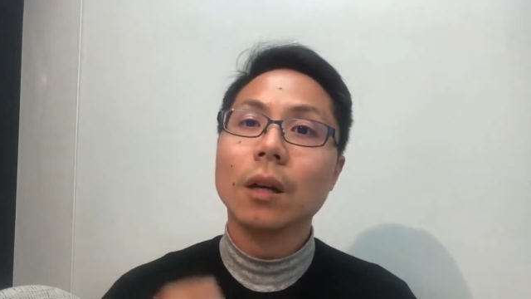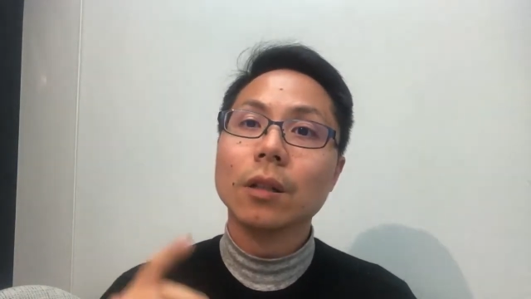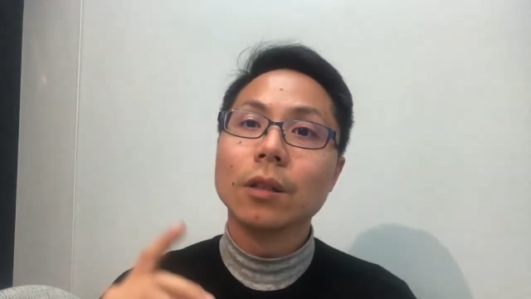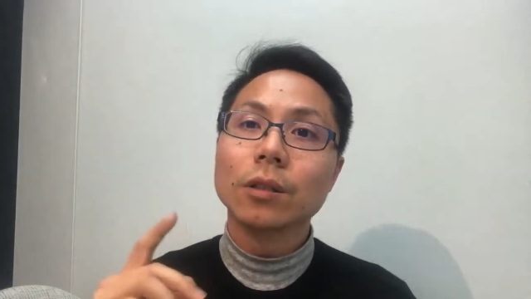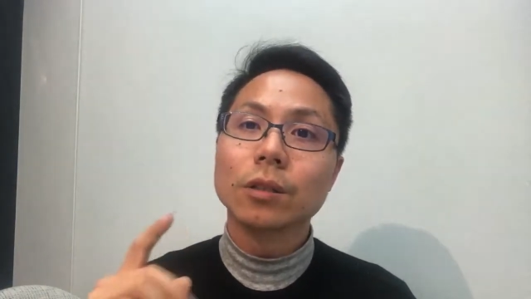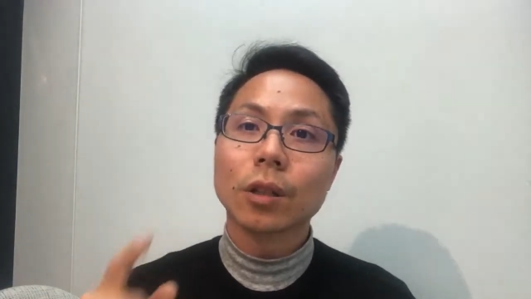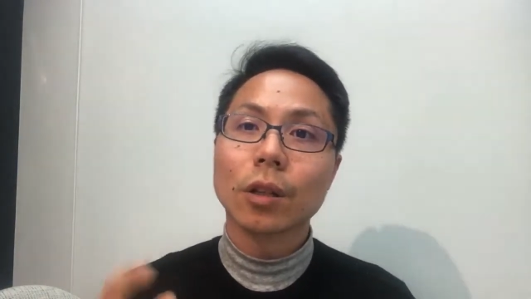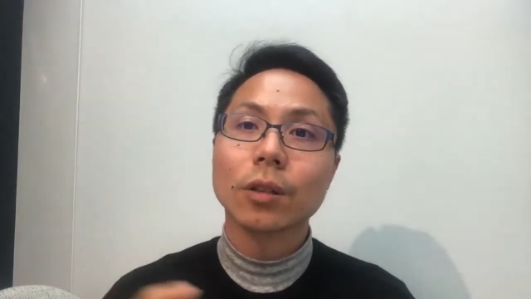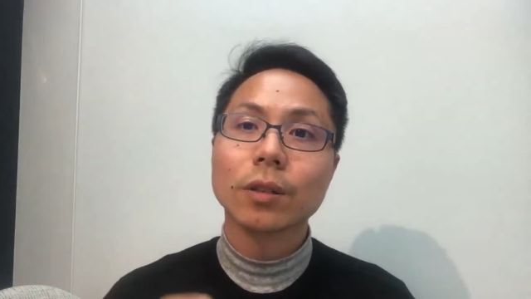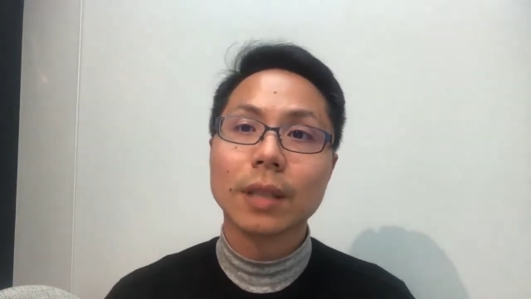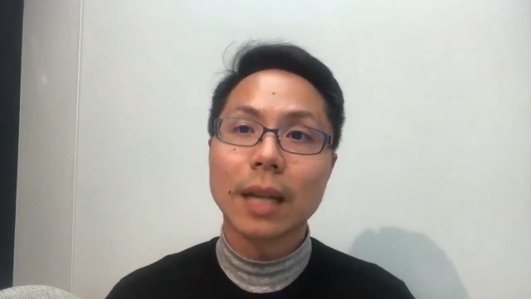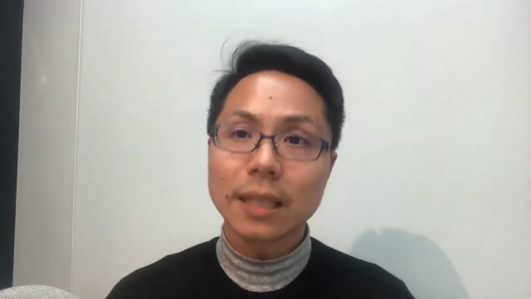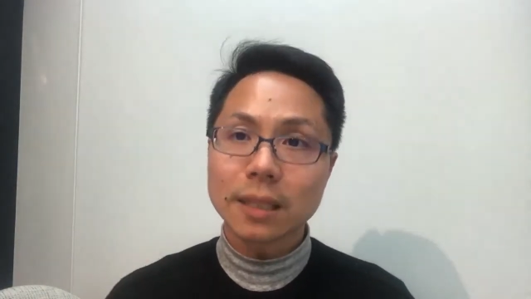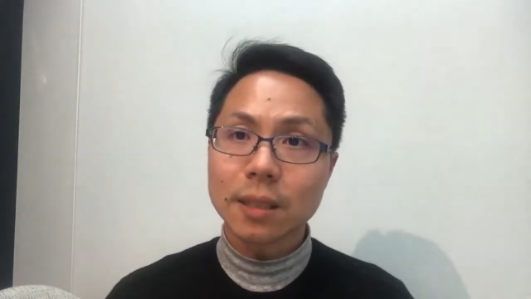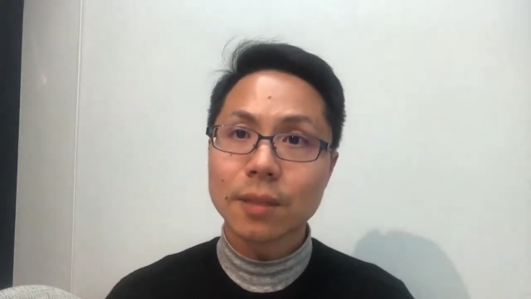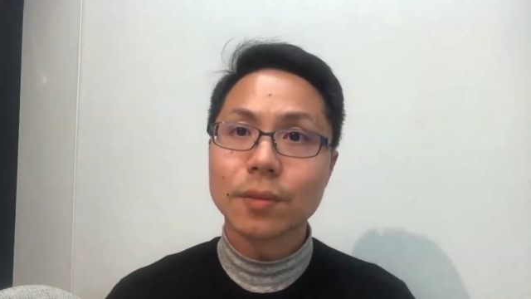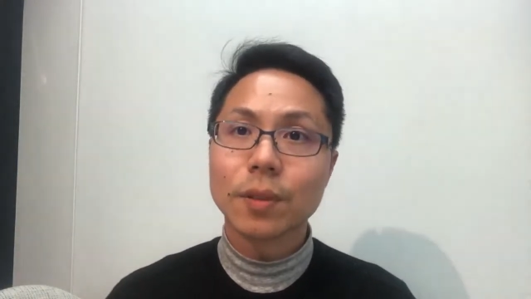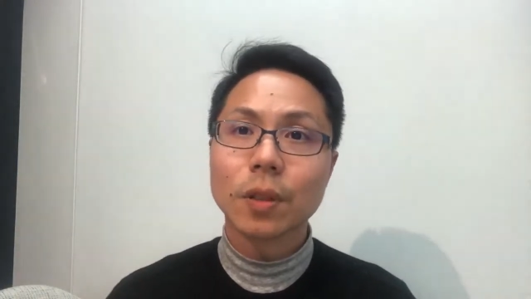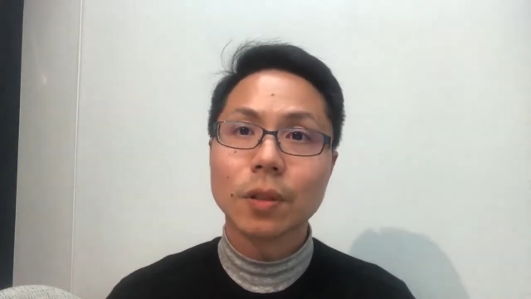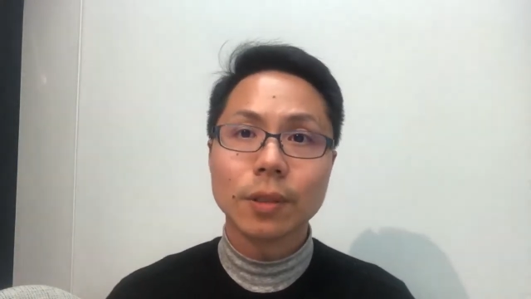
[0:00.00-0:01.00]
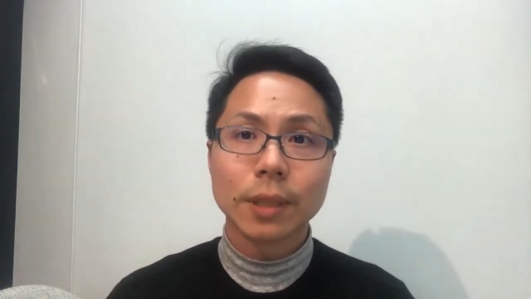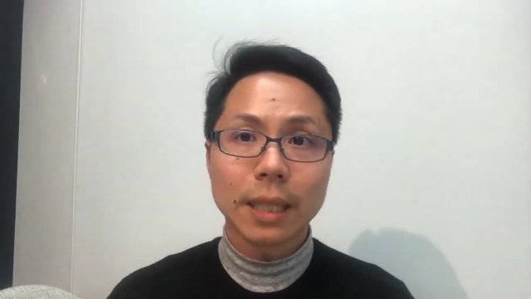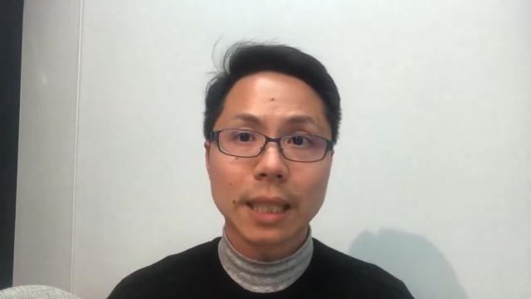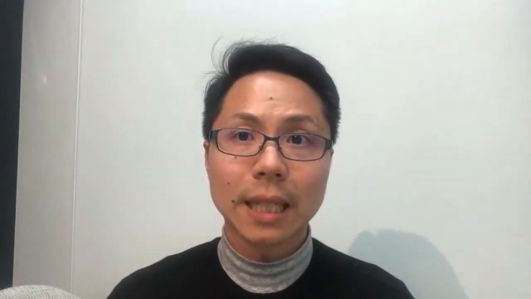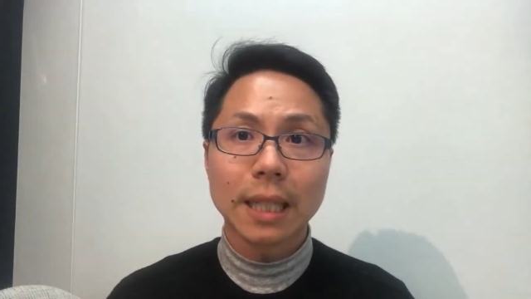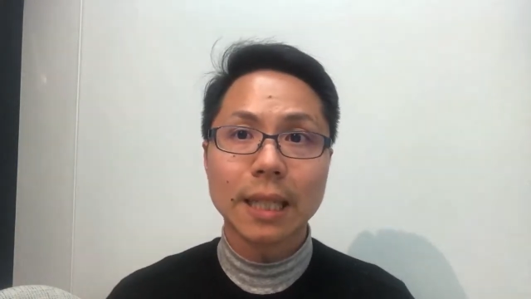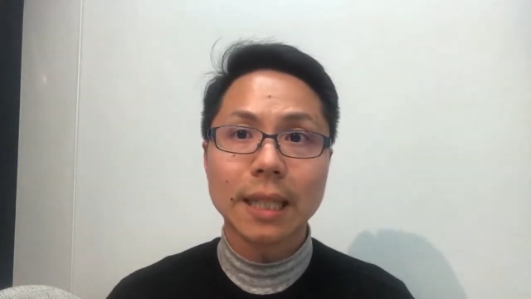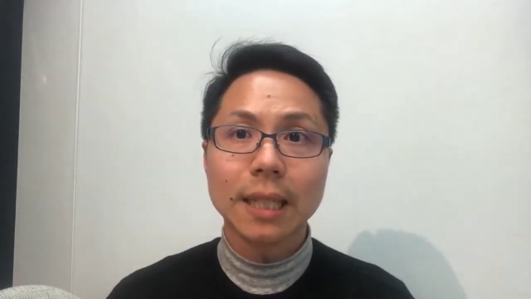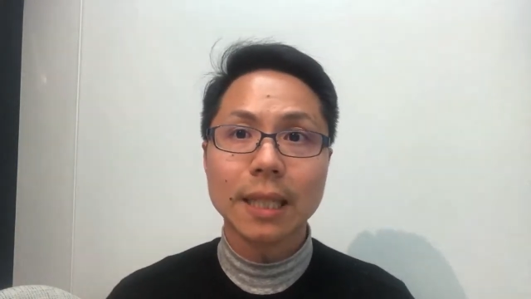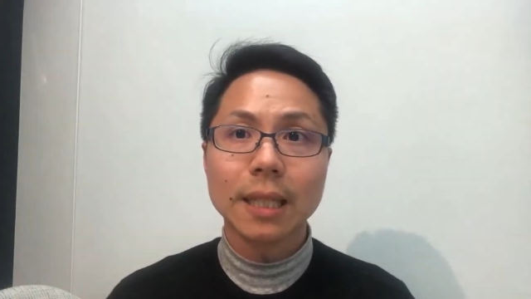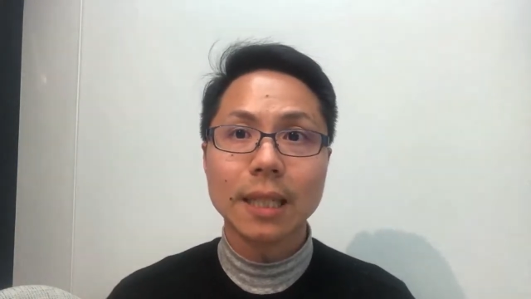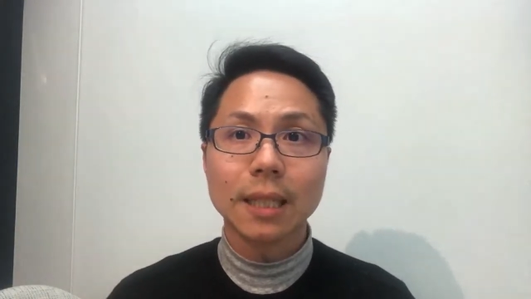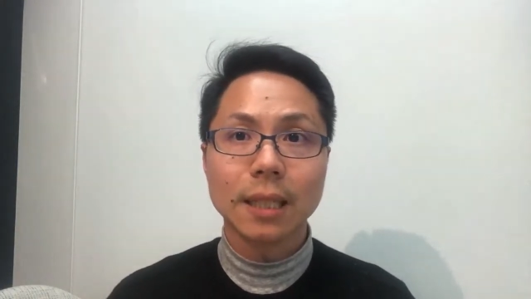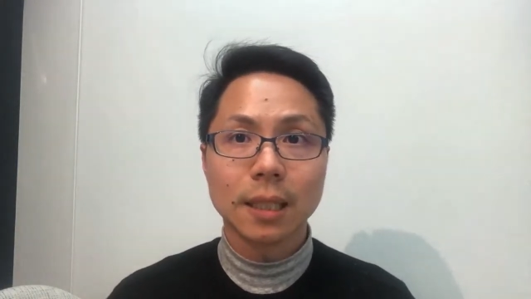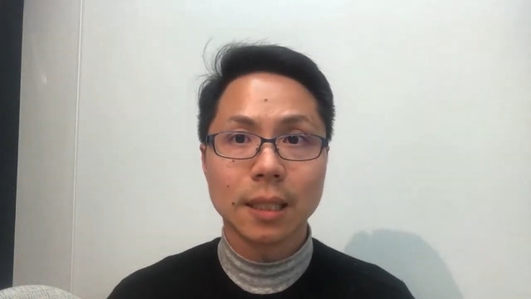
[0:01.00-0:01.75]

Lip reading: So that's a very key